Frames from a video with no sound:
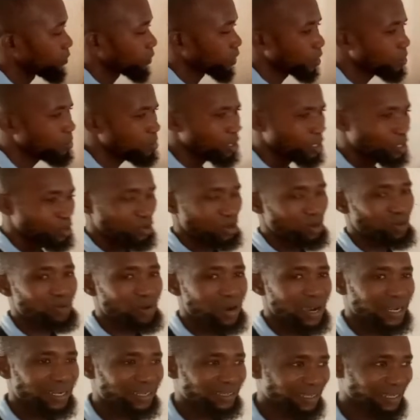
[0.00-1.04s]
But the one we
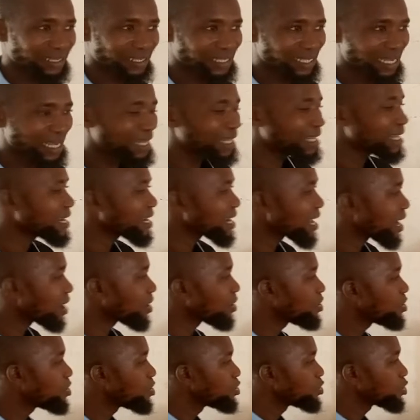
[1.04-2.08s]
are interested in
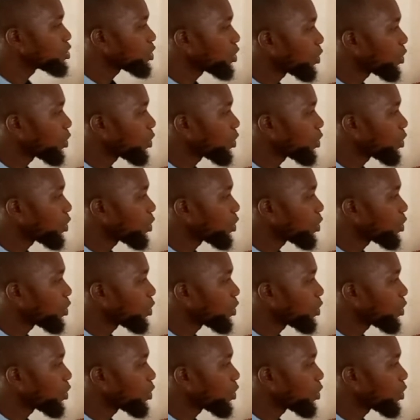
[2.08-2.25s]
now